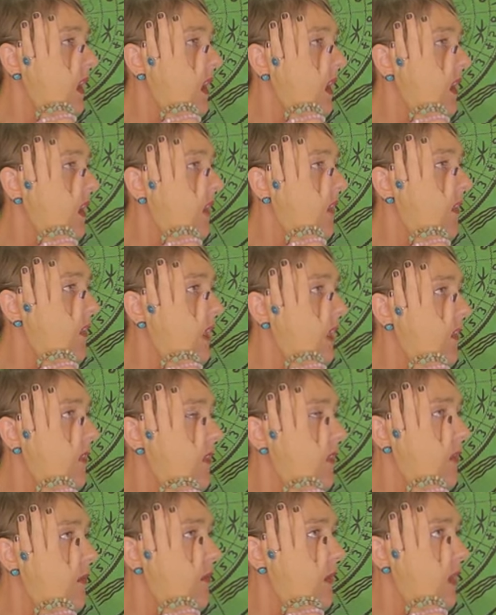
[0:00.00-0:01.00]
And then
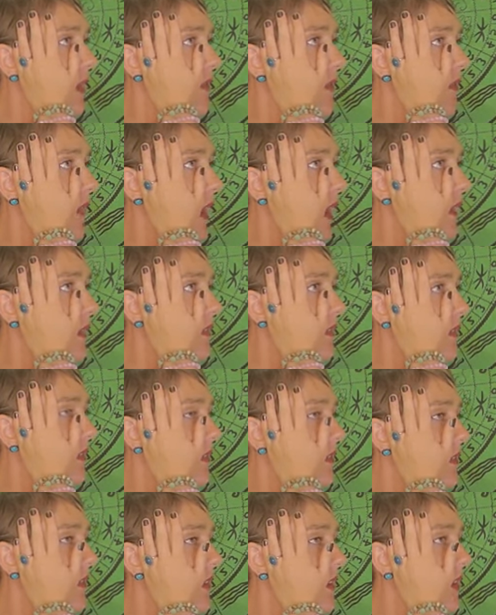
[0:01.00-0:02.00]
thumb can rest,
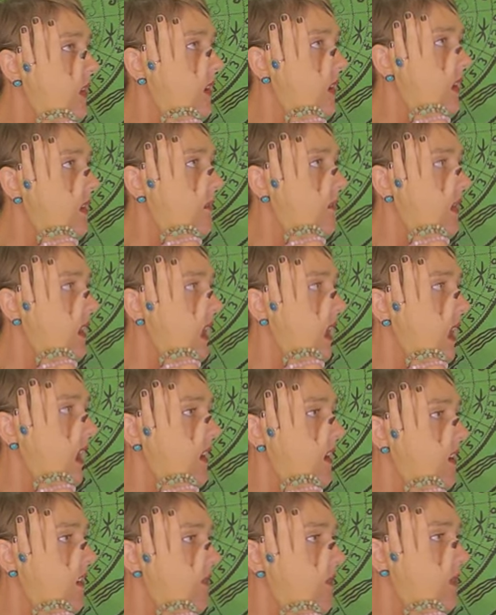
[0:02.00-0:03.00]
or it can be
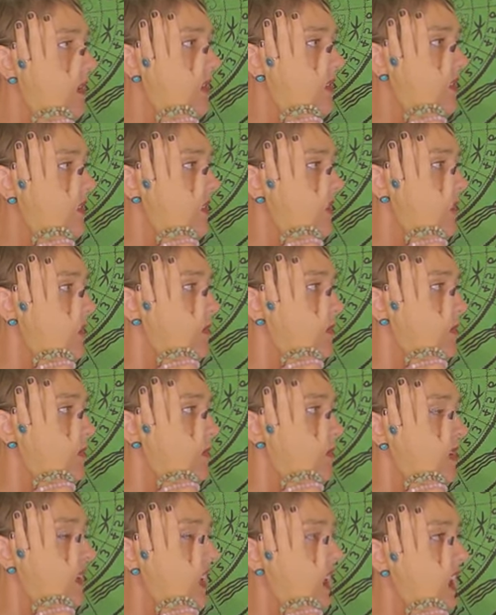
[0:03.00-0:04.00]
active because you're going to be
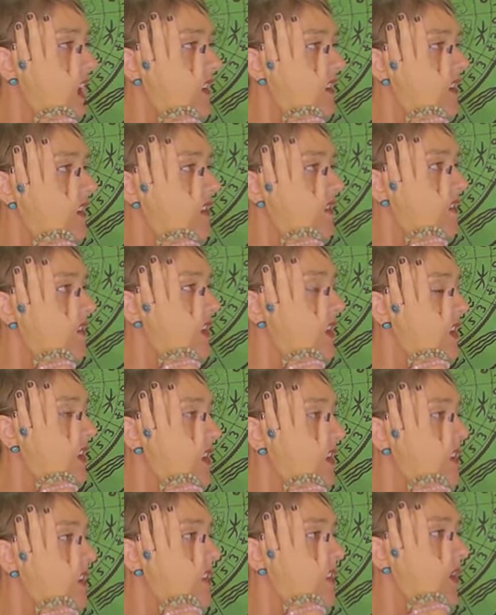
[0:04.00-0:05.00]
pretty active.
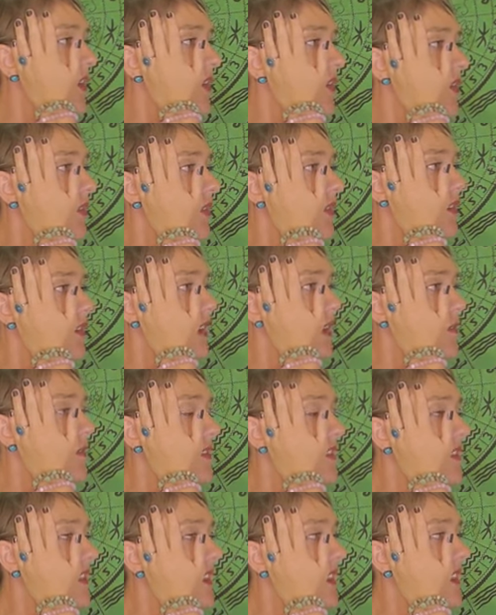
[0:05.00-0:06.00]
So I'm
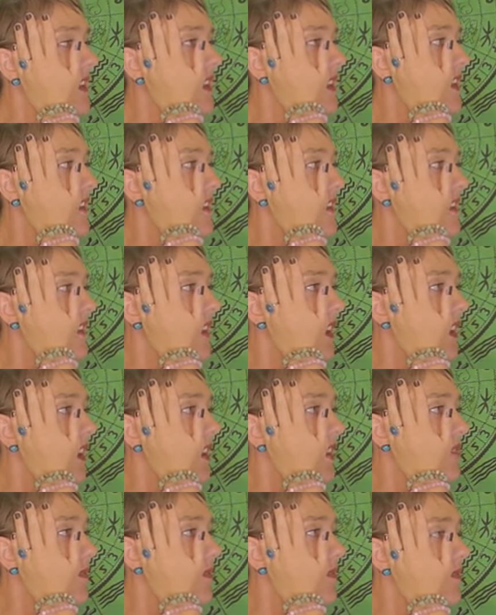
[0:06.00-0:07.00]
sitting nice and
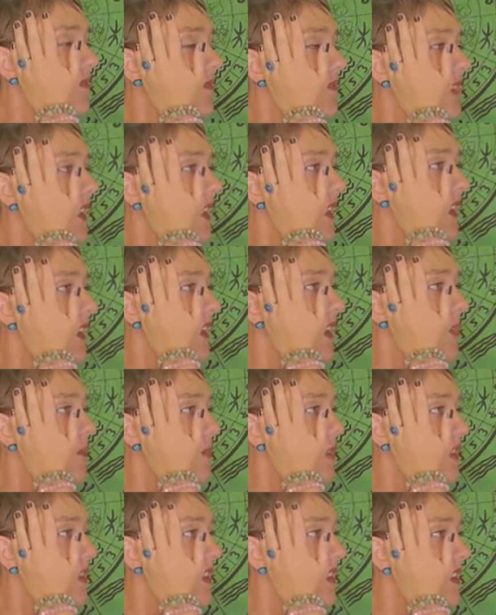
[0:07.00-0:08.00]
tall, and I
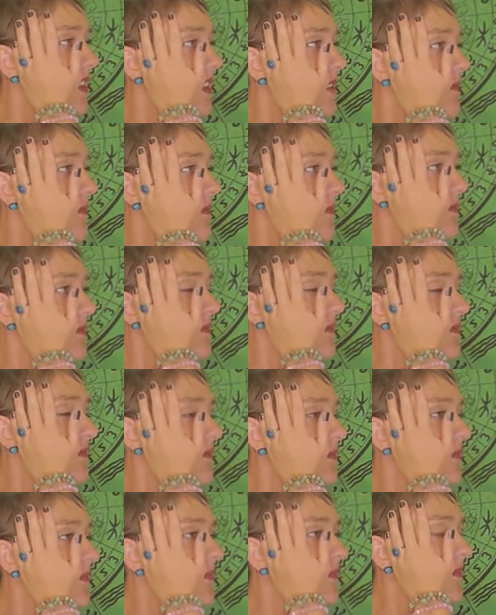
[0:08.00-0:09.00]
breathe in,
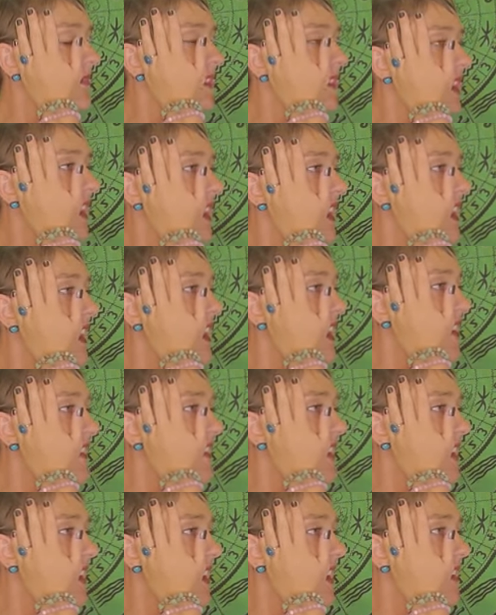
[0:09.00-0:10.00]
and
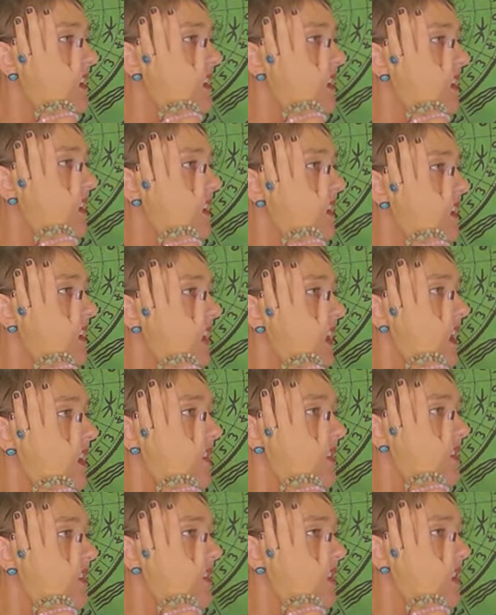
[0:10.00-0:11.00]
as I exhale,
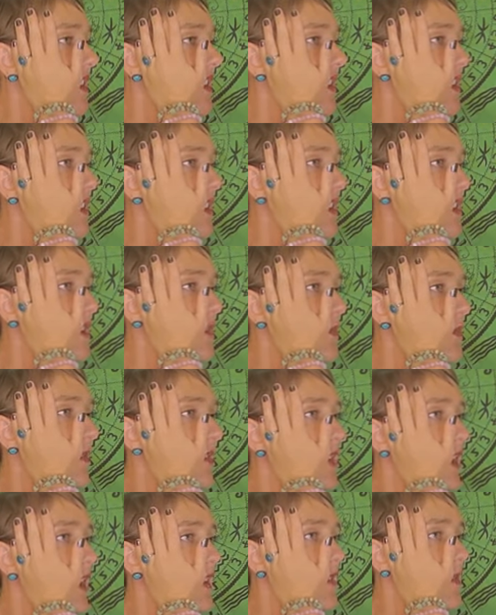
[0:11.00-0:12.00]
I gently
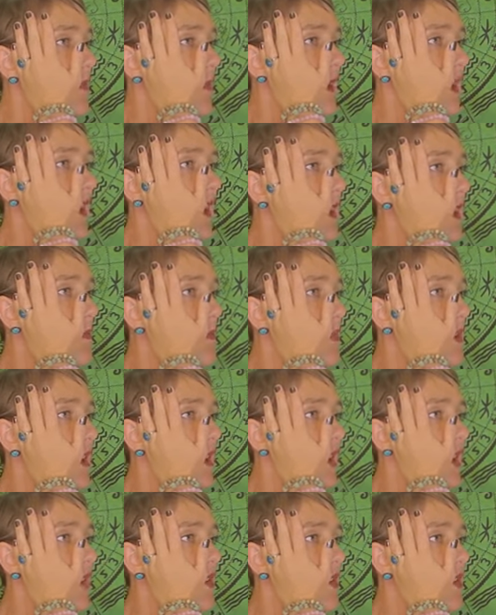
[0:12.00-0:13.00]
press my head
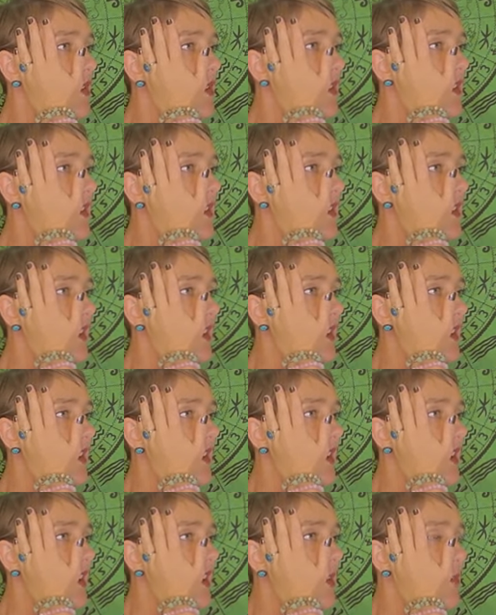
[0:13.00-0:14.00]
back towards the center,
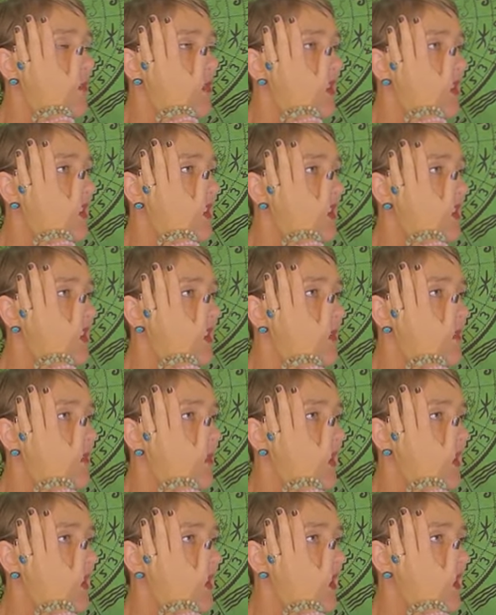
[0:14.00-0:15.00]
and I'm resisting
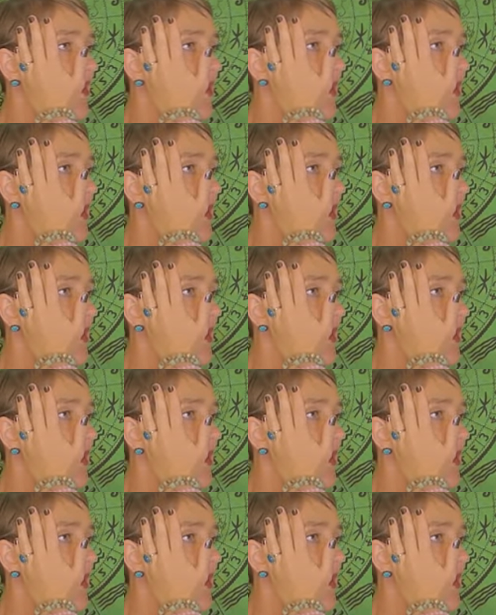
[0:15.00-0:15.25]
myself